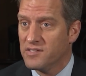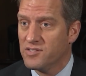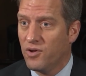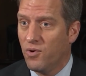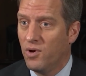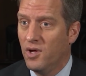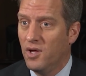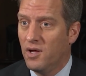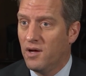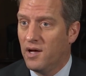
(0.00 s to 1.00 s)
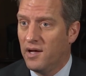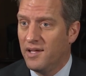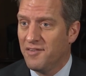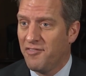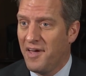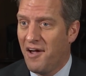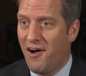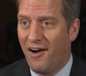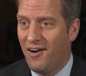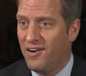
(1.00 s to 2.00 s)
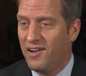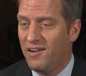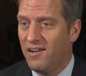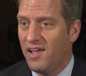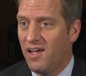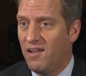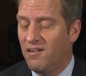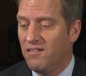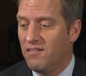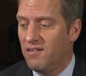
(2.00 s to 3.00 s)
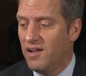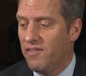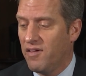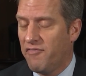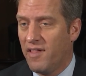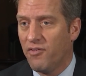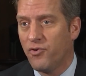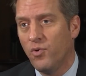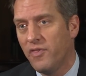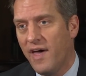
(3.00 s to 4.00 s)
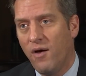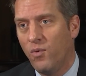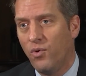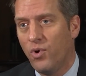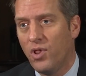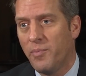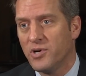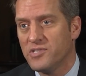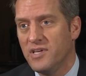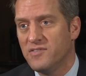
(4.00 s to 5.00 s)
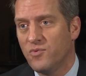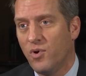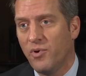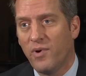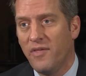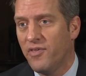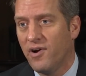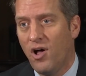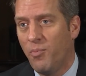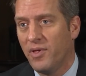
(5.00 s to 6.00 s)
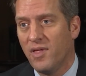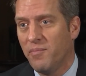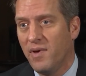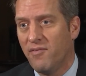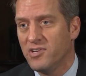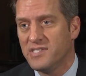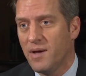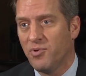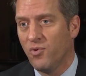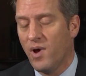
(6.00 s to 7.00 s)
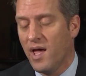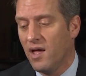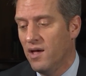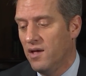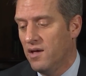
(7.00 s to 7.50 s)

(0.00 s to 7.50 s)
So if they are and they follow through with that, we'll roll up our sleeves and we'll be right there helping them every step of the way.